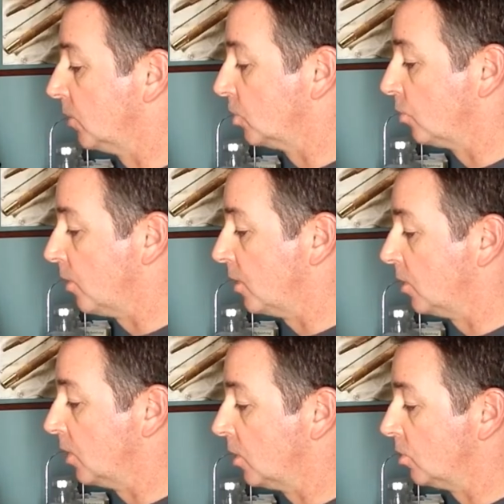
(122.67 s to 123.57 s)
make sure that
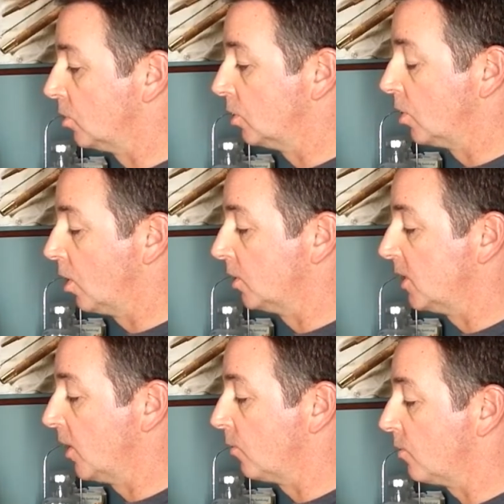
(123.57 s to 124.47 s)
you get a good
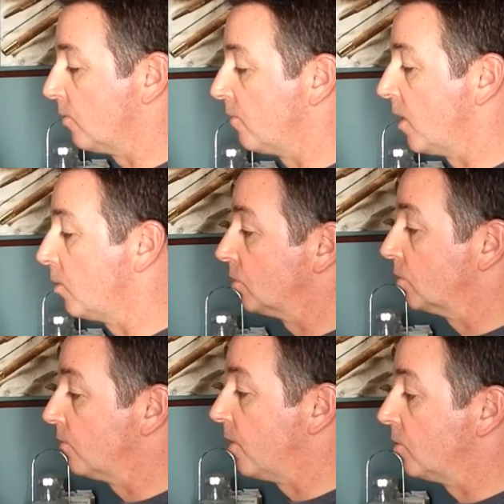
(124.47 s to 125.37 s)
contact with your feather, so
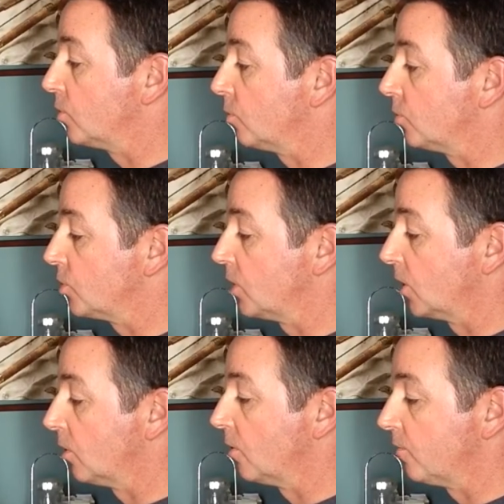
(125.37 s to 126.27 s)
your feathers will
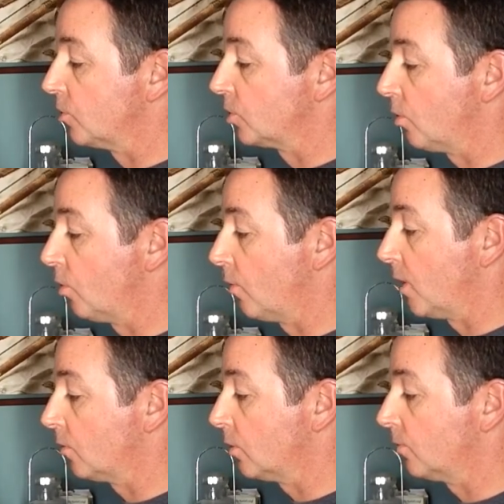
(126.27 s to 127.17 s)
stick on the first go
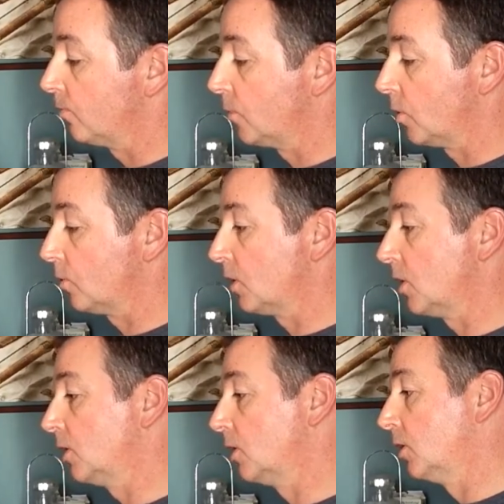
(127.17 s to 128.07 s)
around.
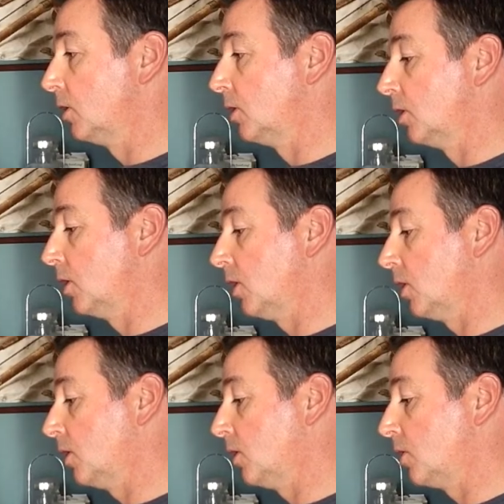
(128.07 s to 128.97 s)
Okay,
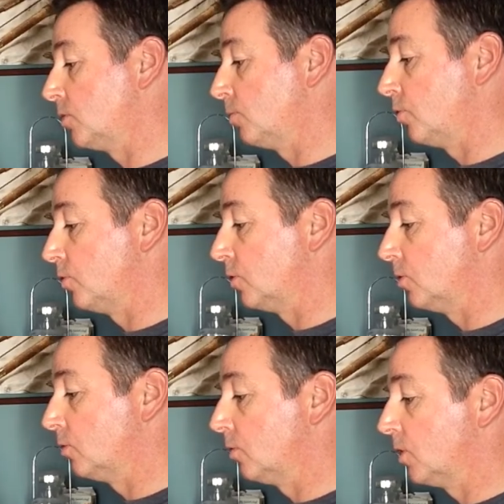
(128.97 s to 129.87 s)
and that's pretty
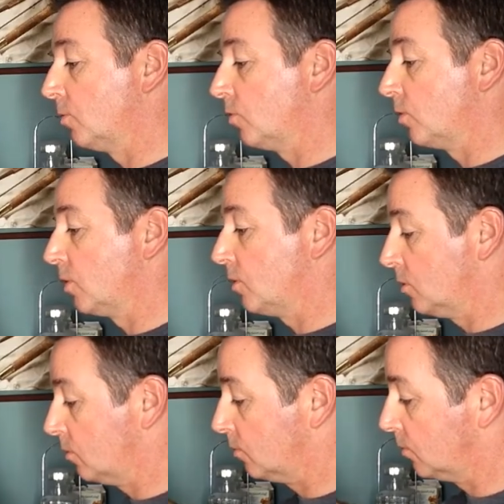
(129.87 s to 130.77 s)
good right about
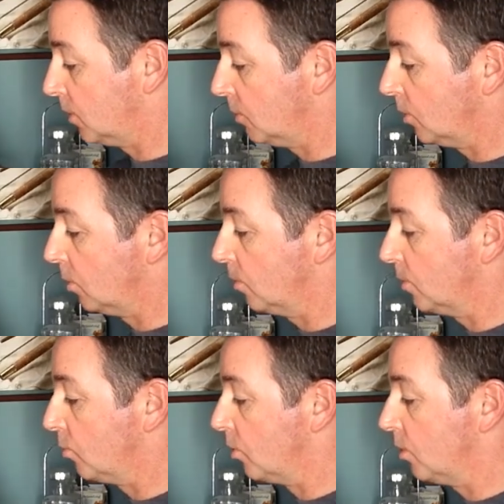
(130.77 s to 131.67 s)
there. Maybe a little
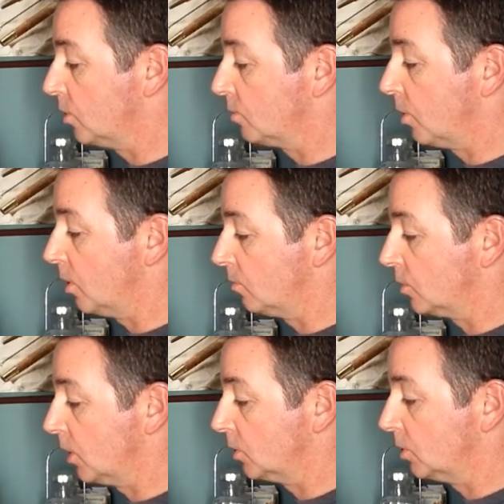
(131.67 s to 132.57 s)
bit more on this bottom
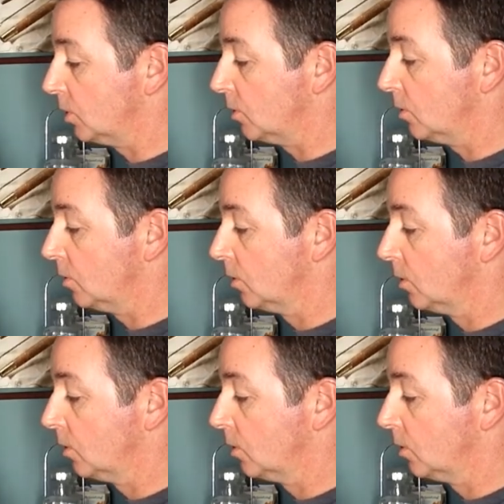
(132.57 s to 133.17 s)
section here.